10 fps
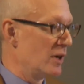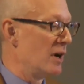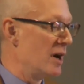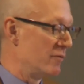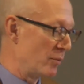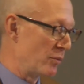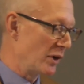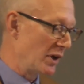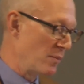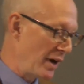of a
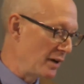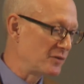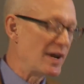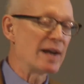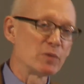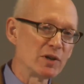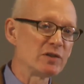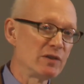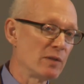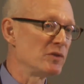comparative static
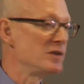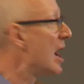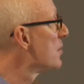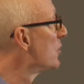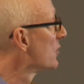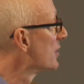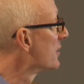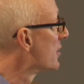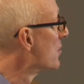prediction that was not built into the